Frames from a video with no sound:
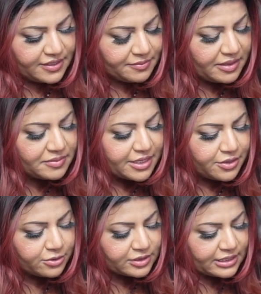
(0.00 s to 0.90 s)
Sometimes I
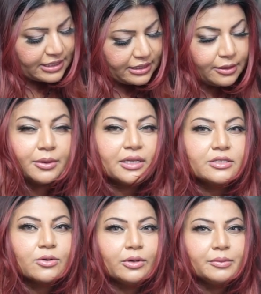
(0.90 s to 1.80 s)
use a little,
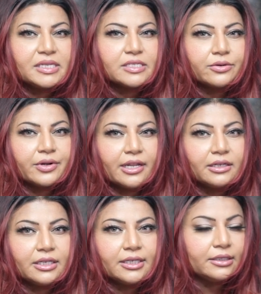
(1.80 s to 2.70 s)
it's called a
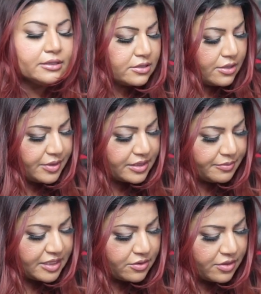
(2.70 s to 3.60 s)
Mesorel needle, so it's a
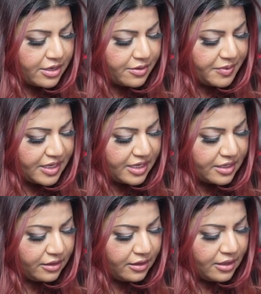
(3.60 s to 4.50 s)
mesotherapy
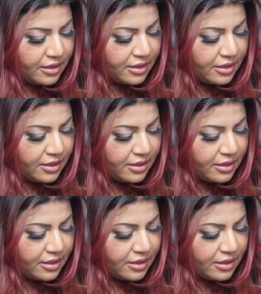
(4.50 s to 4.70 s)
needle.